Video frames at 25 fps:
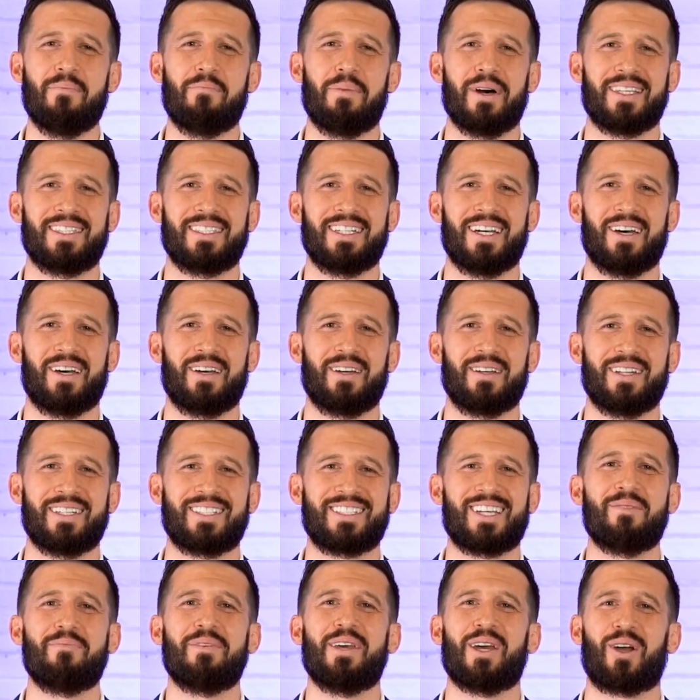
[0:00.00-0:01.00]
but it's
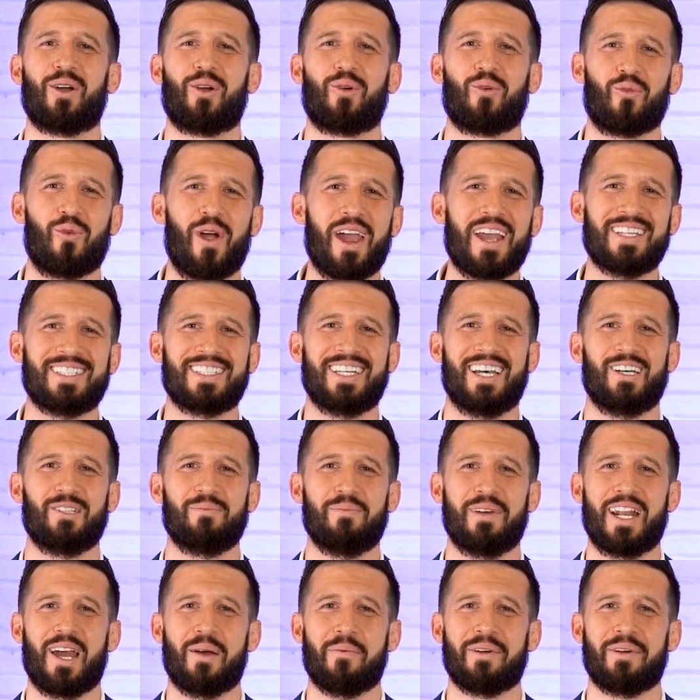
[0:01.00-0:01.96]
going to be a great sales meeting.